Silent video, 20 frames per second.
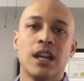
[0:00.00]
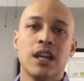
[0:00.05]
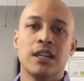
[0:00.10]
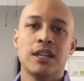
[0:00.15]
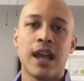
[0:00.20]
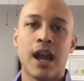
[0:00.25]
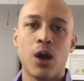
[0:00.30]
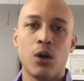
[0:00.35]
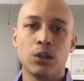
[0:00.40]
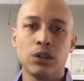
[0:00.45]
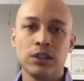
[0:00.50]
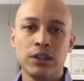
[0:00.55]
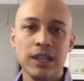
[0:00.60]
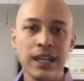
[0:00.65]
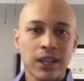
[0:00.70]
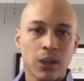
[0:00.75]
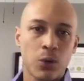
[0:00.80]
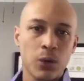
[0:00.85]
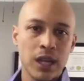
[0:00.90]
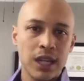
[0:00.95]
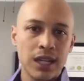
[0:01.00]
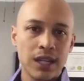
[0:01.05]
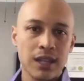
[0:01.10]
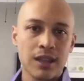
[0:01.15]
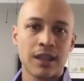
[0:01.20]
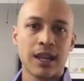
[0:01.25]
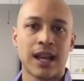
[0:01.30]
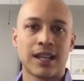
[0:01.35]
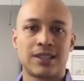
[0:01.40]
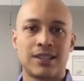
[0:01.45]
Now, liquid
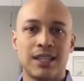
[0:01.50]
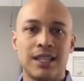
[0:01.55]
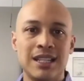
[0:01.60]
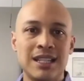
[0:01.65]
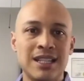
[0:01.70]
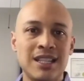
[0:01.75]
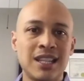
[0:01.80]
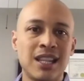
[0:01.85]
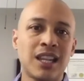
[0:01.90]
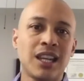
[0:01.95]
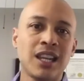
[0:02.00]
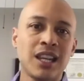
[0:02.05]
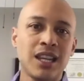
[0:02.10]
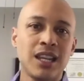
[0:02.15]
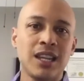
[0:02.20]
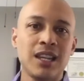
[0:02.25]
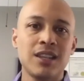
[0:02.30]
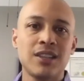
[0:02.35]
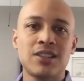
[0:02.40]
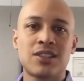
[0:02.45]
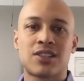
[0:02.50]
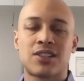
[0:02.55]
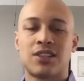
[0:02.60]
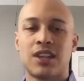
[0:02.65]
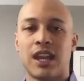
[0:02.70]
that's in teas